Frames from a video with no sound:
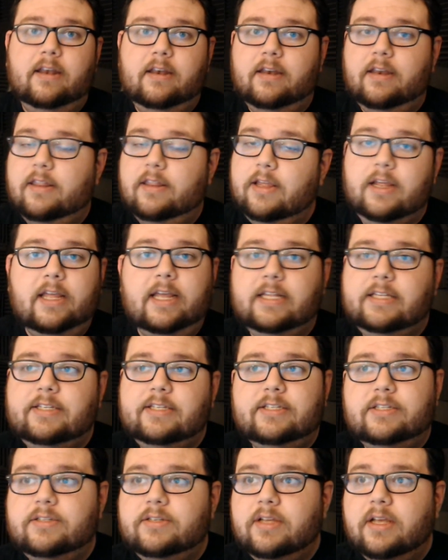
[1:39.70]

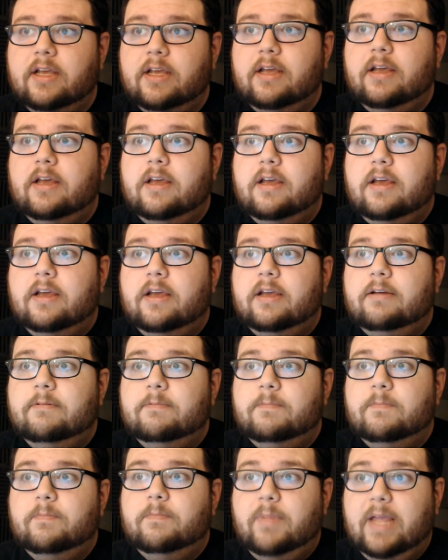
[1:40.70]
it's
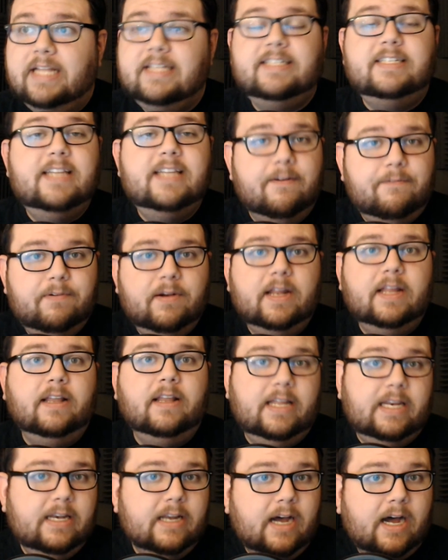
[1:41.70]

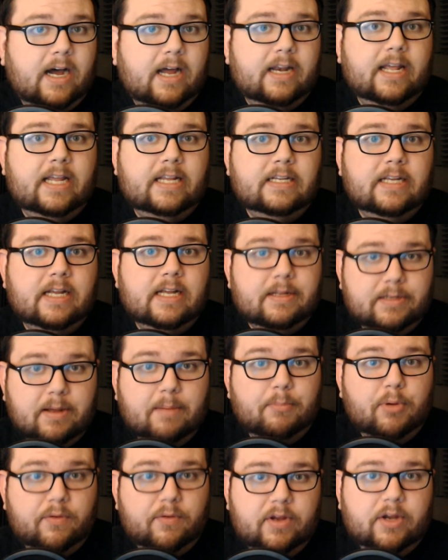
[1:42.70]
definitely not a
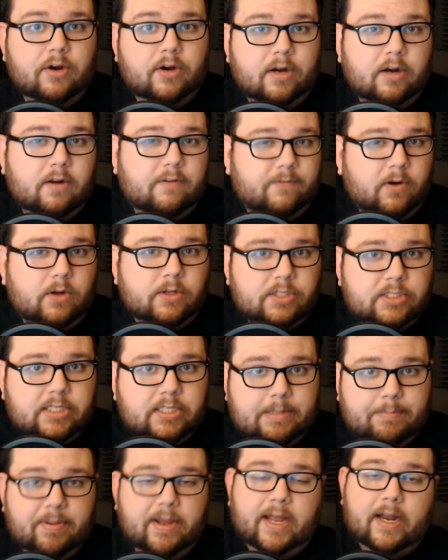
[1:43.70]
movie you're going to fall
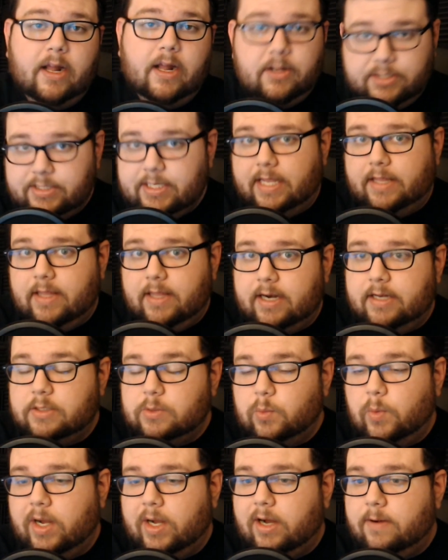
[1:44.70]
asleep at. I'll say that as
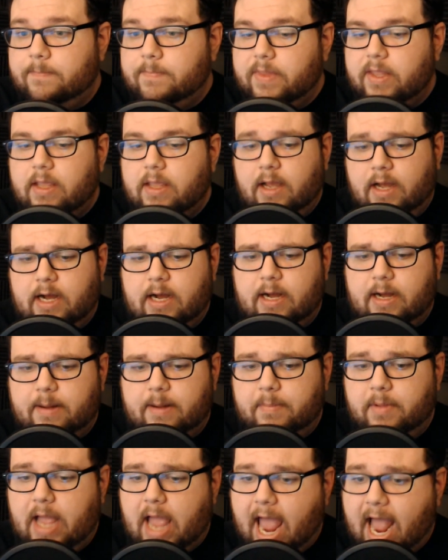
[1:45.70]
well.
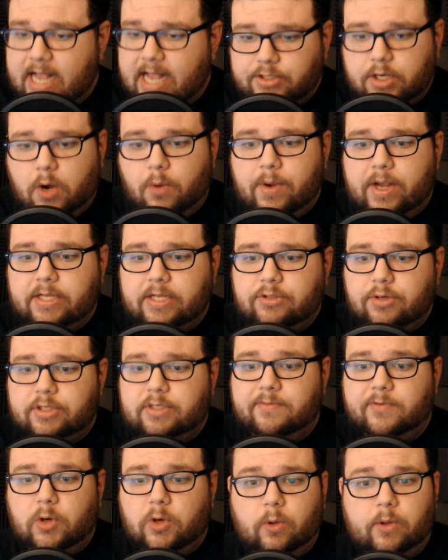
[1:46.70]
As always,
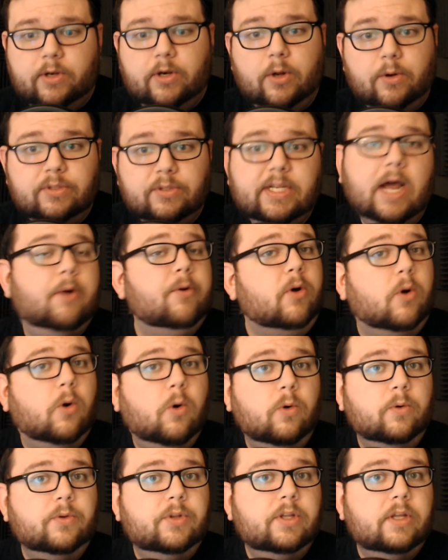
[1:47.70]
Christopher Nolan knows how to
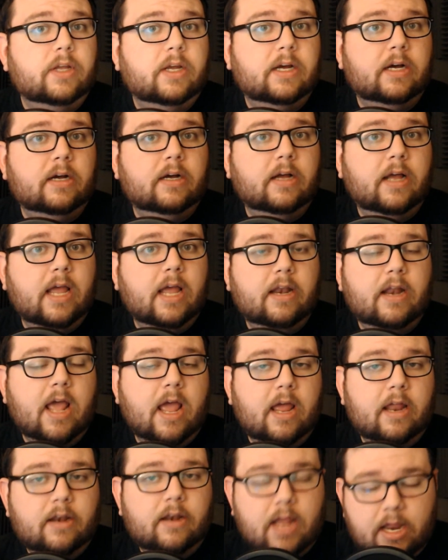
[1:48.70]
hold
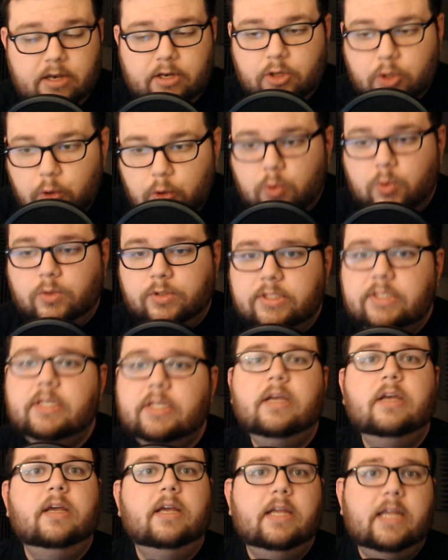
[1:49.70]
and use
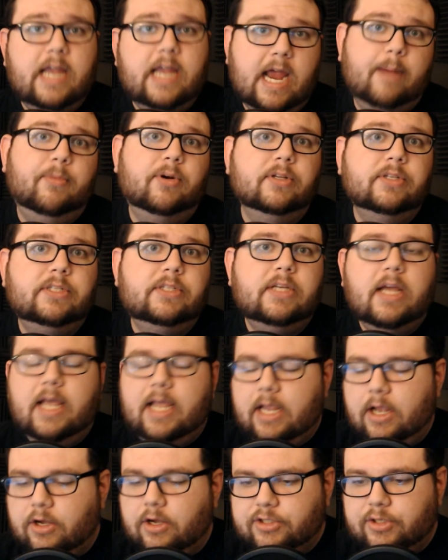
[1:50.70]
cameras.
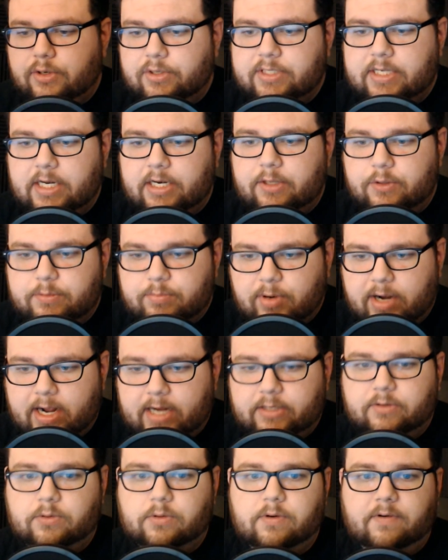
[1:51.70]
He also knows how to use
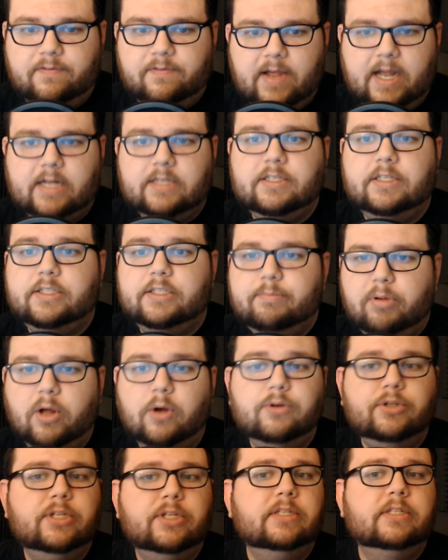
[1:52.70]
practical effects,
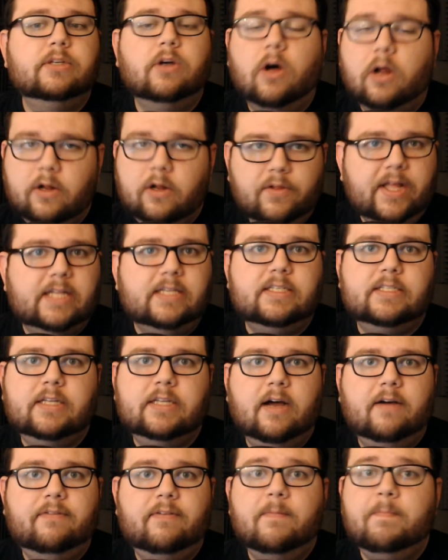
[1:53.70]
explosions, all that
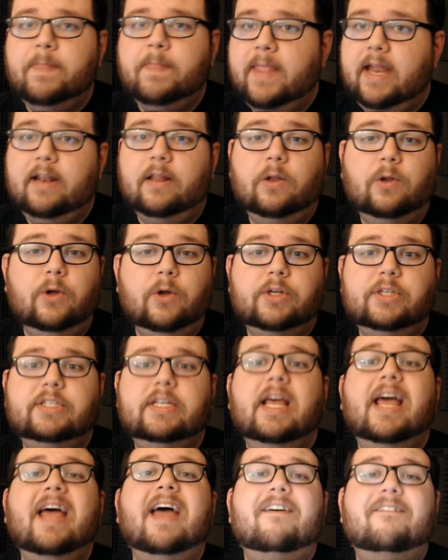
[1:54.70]
stuff, and it looks
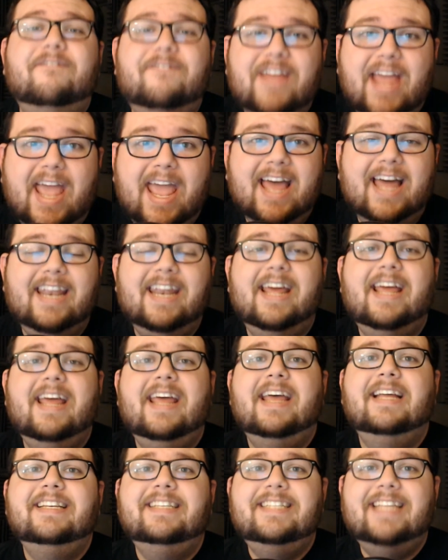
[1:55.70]

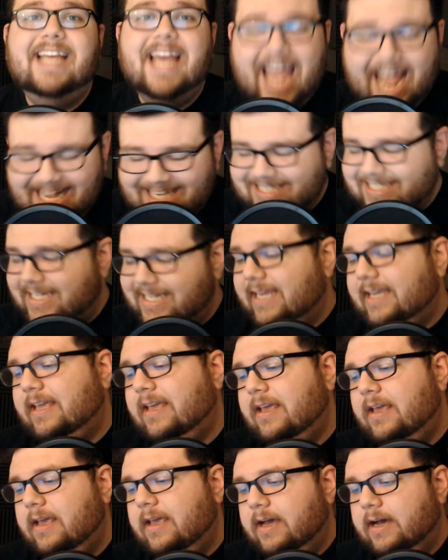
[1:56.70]
fantastic.
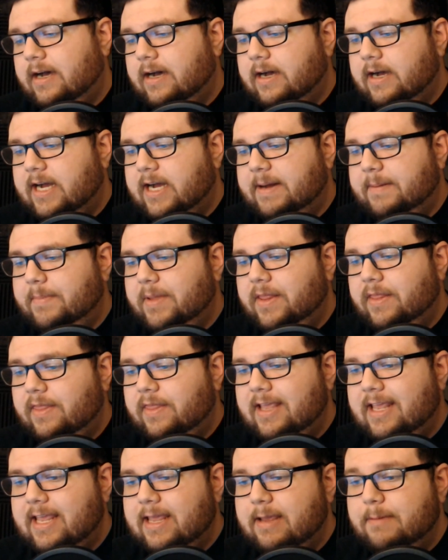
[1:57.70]

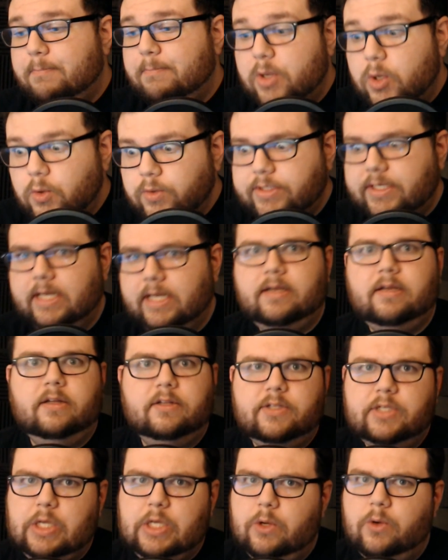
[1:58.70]
The music
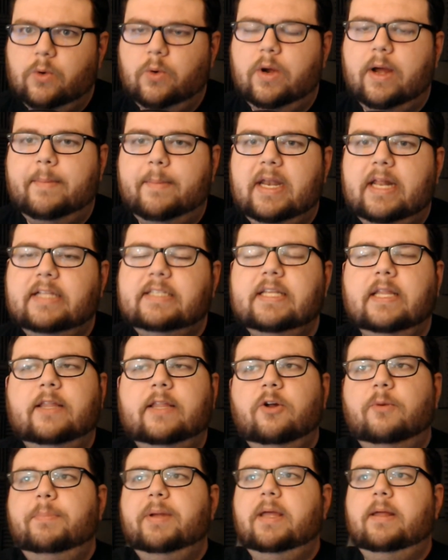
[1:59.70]
too. I mean, it's a
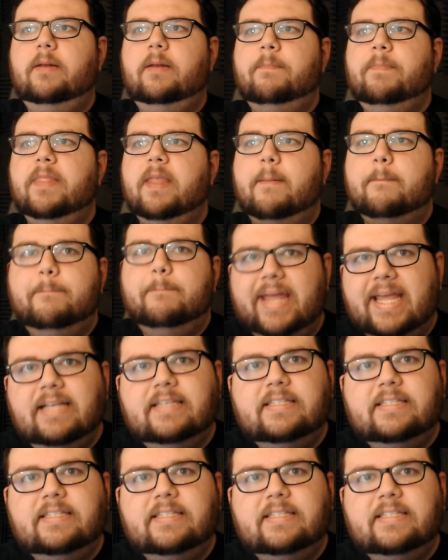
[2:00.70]
little bit bass